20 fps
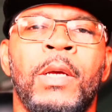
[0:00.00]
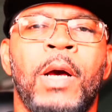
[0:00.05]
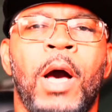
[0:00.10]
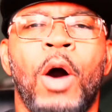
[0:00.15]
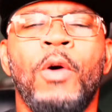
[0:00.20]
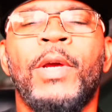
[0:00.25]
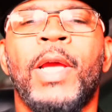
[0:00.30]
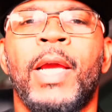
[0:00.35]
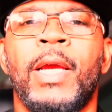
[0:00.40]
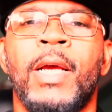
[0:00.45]

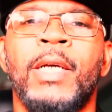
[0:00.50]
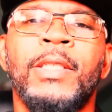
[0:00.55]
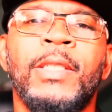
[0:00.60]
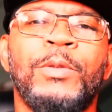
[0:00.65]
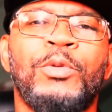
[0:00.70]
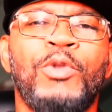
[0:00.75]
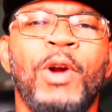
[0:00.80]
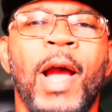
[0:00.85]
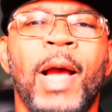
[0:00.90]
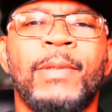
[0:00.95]
Okay,
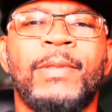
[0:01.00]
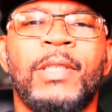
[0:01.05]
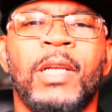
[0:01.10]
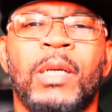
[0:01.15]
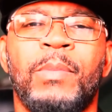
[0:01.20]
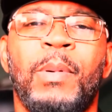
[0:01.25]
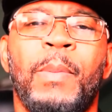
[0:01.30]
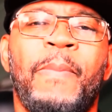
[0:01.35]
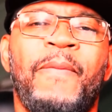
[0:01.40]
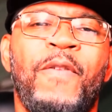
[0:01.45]
unsubscribe, sucker.
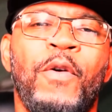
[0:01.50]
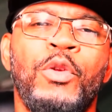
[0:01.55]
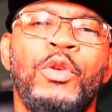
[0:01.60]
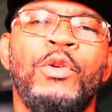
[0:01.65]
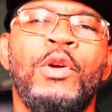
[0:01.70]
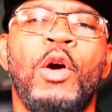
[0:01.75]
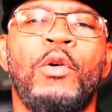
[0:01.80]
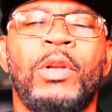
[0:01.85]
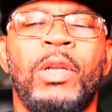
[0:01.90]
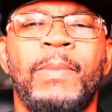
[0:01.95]
But before you
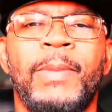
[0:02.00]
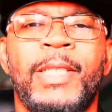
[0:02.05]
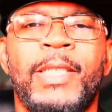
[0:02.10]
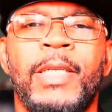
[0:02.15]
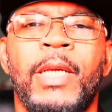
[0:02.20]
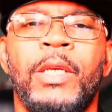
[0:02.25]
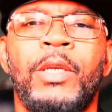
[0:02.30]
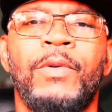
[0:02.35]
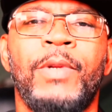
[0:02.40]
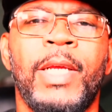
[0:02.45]
go, let me
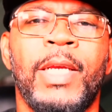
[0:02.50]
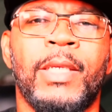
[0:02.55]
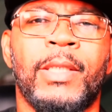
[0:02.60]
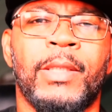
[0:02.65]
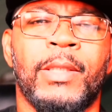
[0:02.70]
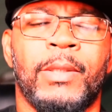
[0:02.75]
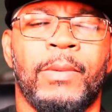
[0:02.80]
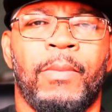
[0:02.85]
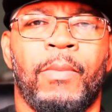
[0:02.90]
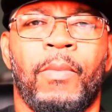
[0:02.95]
tell you
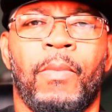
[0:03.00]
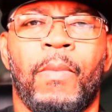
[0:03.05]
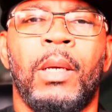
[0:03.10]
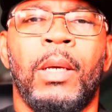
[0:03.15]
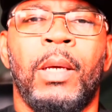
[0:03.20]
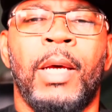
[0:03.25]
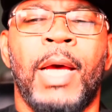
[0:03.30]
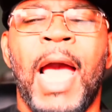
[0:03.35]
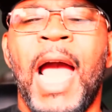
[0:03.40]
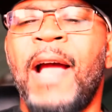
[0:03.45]
this.
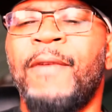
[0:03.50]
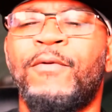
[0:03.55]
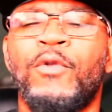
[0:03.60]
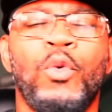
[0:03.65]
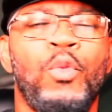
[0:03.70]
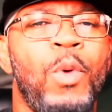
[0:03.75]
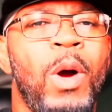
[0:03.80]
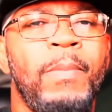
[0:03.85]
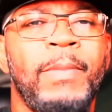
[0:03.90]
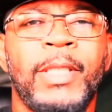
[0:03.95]
After a
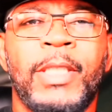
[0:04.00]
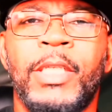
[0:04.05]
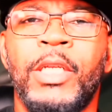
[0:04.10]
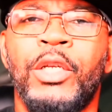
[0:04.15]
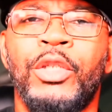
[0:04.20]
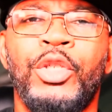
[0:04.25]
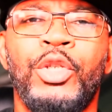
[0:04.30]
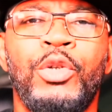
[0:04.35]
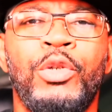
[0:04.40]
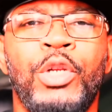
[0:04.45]
woman
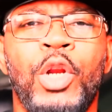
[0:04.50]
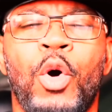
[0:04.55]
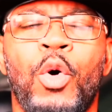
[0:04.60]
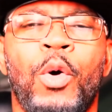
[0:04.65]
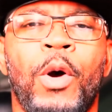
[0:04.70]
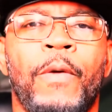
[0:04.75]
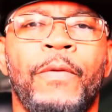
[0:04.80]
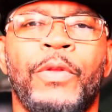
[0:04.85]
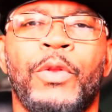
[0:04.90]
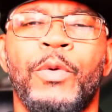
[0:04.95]
tells you
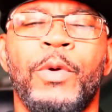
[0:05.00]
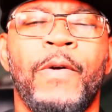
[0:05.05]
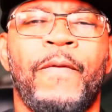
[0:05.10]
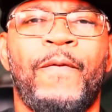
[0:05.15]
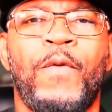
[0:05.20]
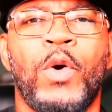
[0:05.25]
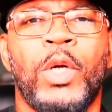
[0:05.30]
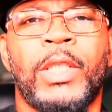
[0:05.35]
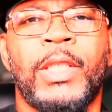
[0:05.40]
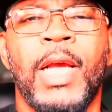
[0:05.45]
no three or
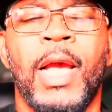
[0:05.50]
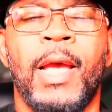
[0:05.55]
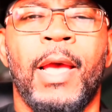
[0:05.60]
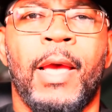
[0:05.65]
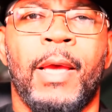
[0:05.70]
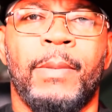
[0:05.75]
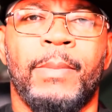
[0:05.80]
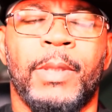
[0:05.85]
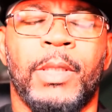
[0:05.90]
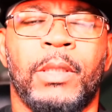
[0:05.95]
four
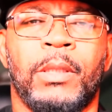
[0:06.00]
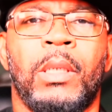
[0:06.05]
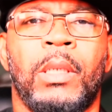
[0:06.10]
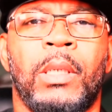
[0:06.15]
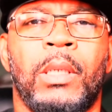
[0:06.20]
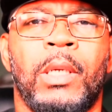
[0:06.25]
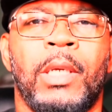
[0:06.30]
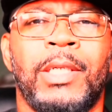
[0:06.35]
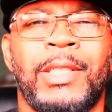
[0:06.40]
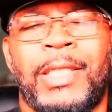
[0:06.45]
times,
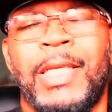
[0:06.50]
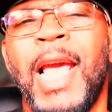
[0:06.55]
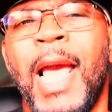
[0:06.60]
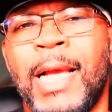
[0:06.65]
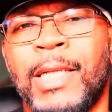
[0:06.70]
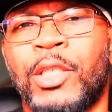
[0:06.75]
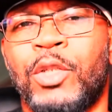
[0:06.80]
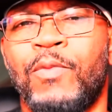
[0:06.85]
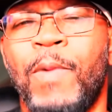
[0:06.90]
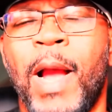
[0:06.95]
she
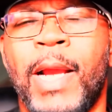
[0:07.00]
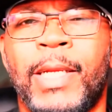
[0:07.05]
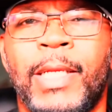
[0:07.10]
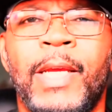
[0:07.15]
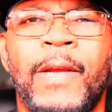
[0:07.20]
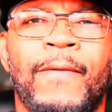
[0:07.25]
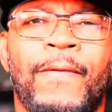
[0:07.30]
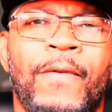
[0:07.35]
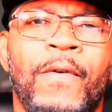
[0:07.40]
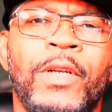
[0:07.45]
has the right to
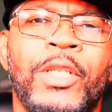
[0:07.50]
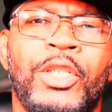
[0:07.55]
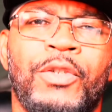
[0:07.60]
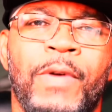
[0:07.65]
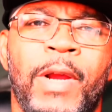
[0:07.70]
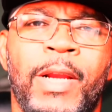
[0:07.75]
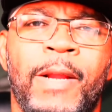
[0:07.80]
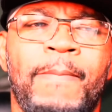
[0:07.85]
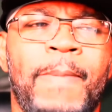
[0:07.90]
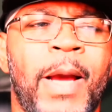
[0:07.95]
get
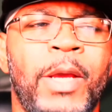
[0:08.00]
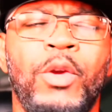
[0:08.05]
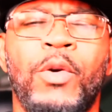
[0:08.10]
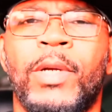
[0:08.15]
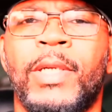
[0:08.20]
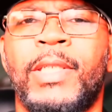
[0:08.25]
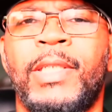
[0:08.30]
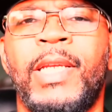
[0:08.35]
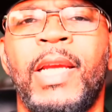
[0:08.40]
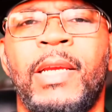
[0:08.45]
frustrated by your
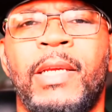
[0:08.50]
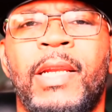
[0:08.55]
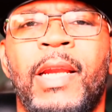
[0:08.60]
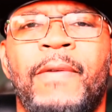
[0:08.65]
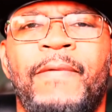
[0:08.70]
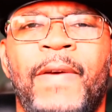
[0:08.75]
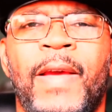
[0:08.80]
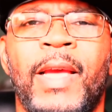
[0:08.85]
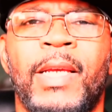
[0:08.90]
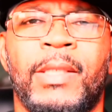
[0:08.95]
continued
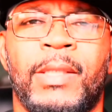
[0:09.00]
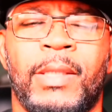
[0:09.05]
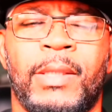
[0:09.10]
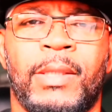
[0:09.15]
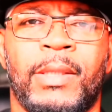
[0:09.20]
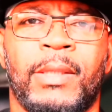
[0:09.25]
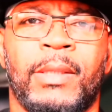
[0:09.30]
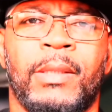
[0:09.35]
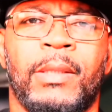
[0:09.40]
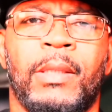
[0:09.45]
advances.